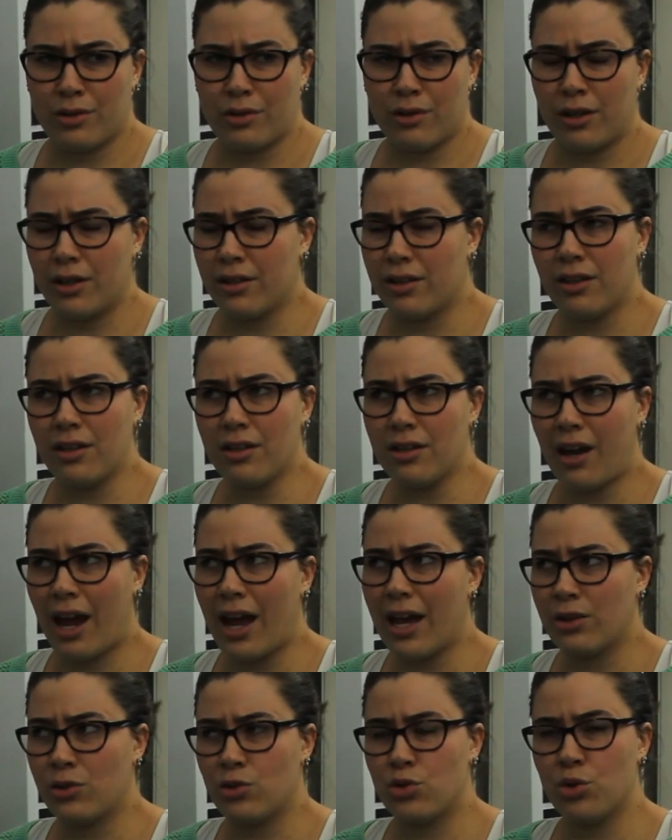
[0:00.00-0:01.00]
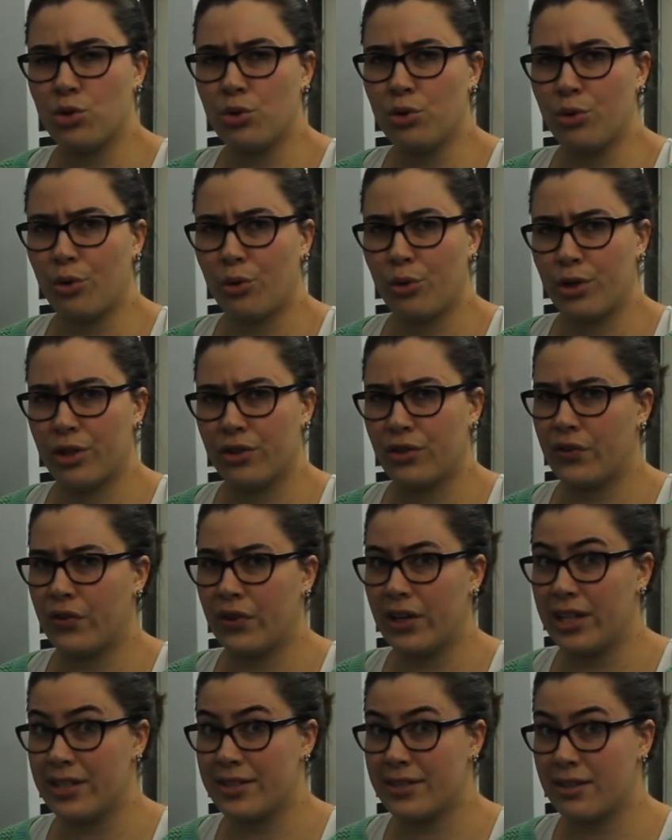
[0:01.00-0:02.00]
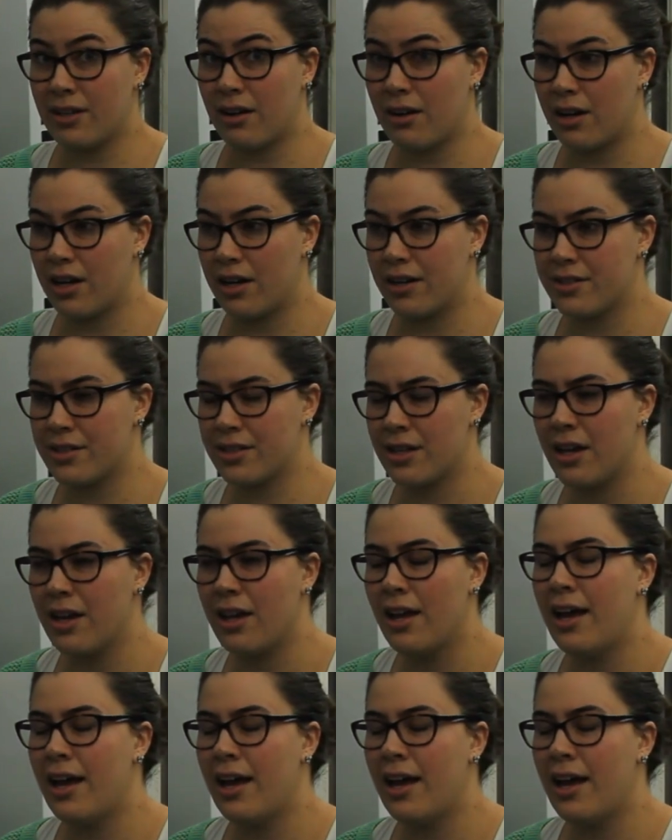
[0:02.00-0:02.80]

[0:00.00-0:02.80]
I think it had 2 or 3 stars,